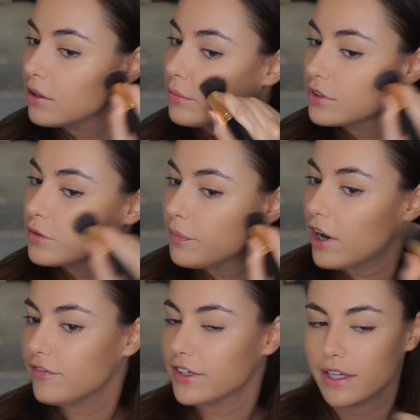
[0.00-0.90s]
I'm just
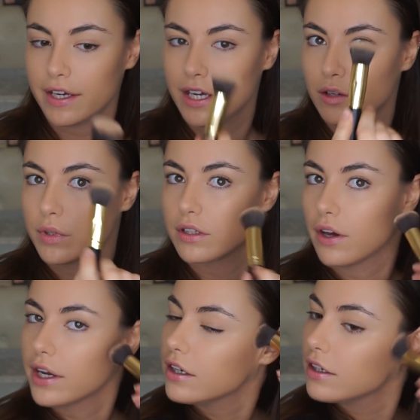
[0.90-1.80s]
buffing that in with
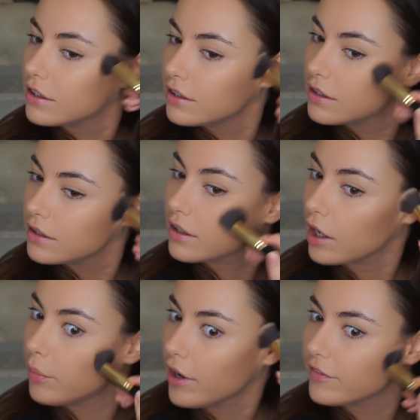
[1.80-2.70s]
like
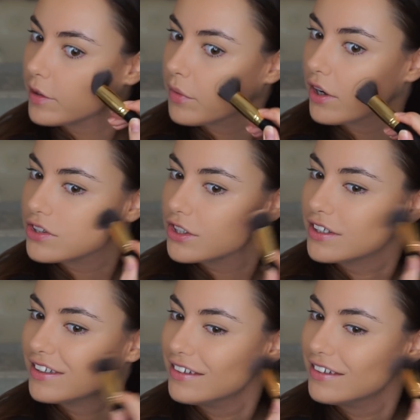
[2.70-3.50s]
a buffing brush.